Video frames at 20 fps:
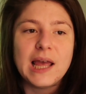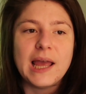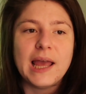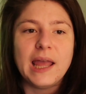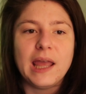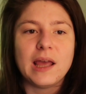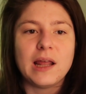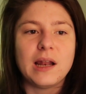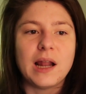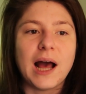
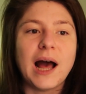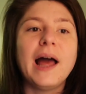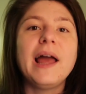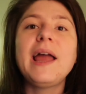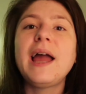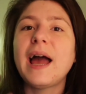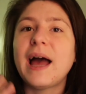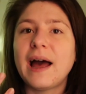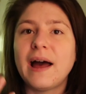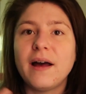And I
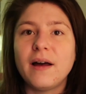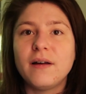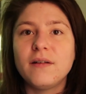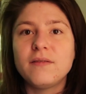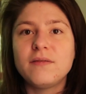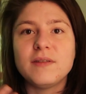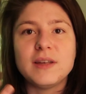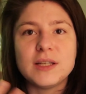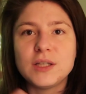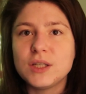
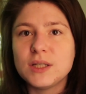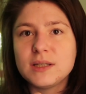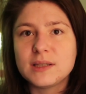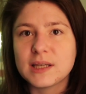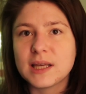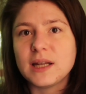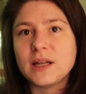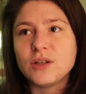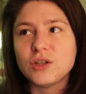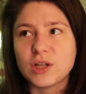have itchy
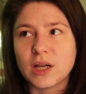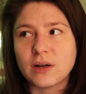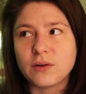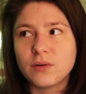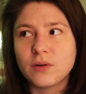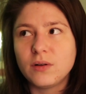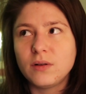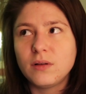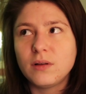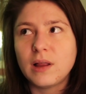skin in
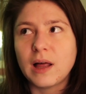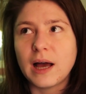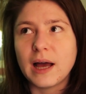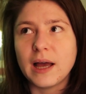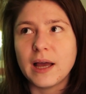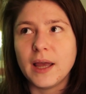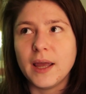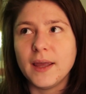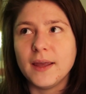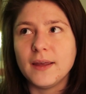general.
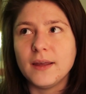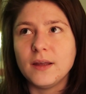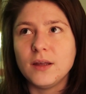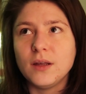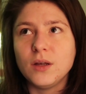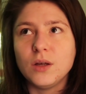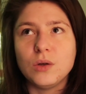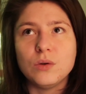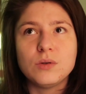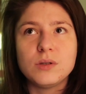I
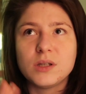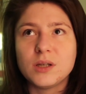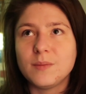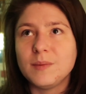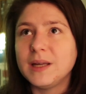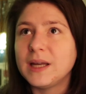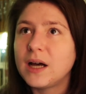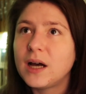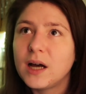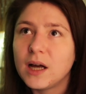used to
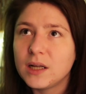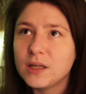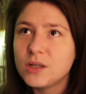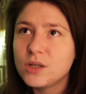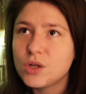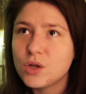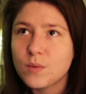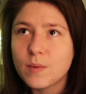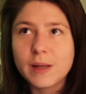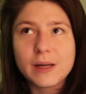be on
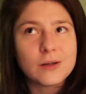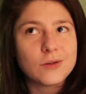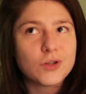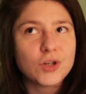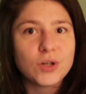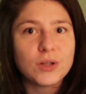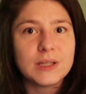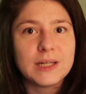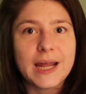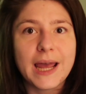2
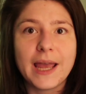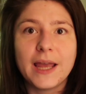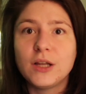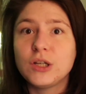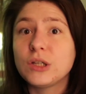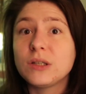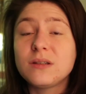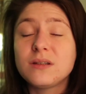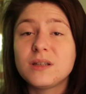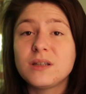Benadryl a day
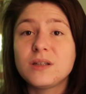just